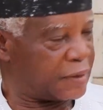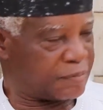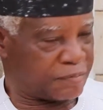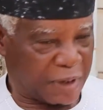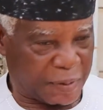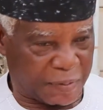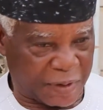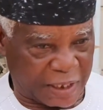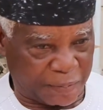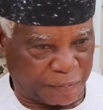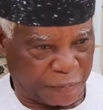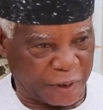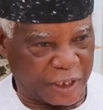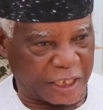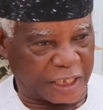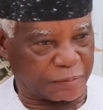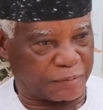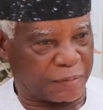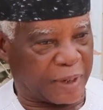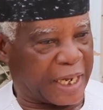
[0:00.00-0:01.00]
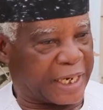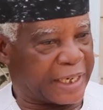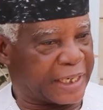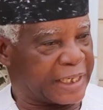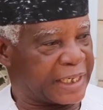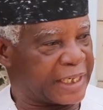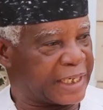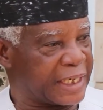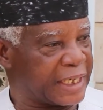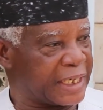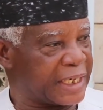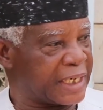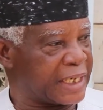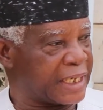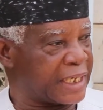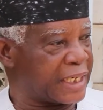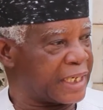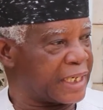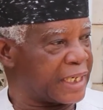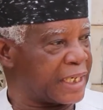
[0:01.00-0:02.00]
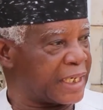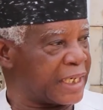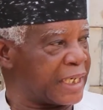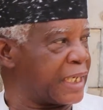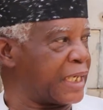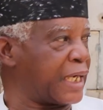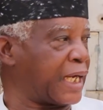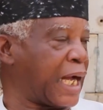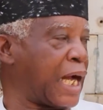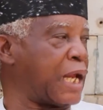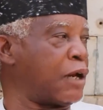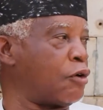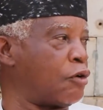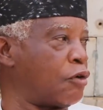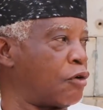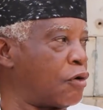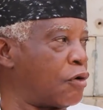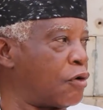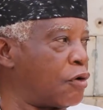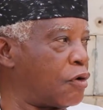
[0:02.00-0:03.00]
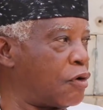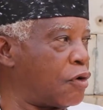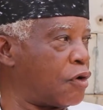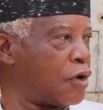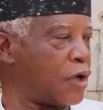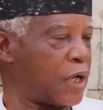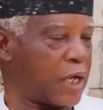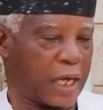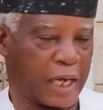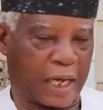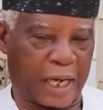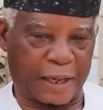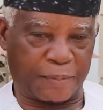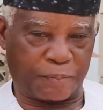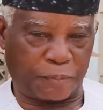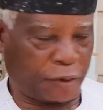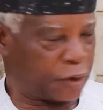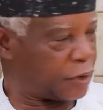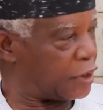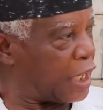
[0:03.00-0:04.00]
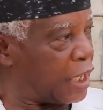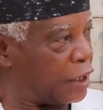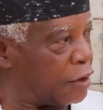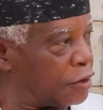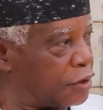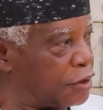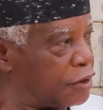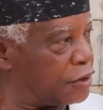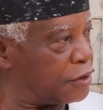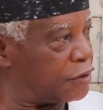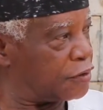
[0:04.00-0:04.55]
maybe the policeman in Kano and Port Harcourt